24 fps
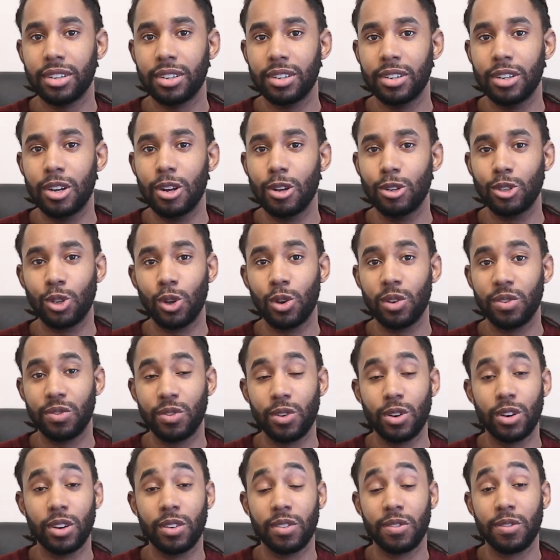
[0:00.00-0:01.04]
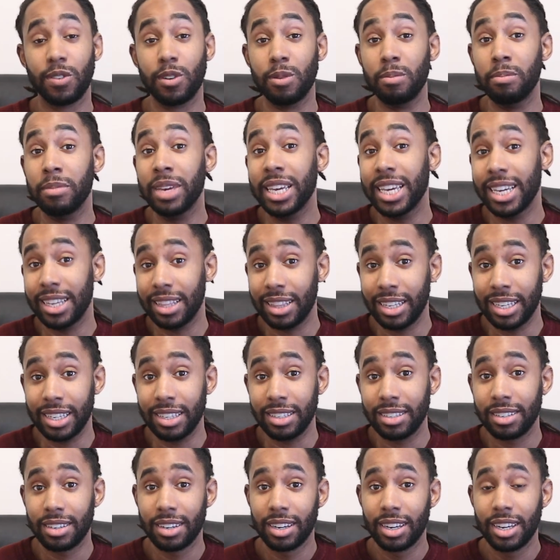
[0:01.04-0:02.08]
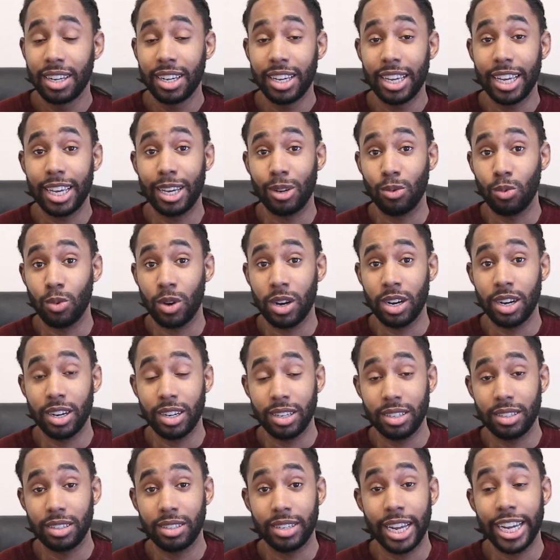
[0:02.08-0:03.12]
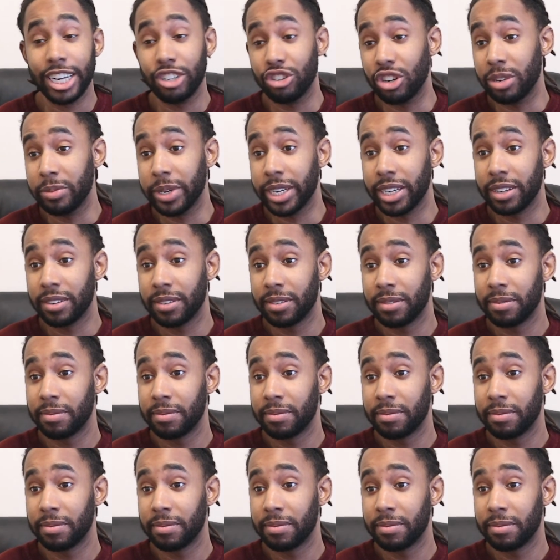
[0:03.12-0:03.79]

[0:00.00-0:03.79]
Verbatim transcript: You know, so for for me at least, it was daydreaming.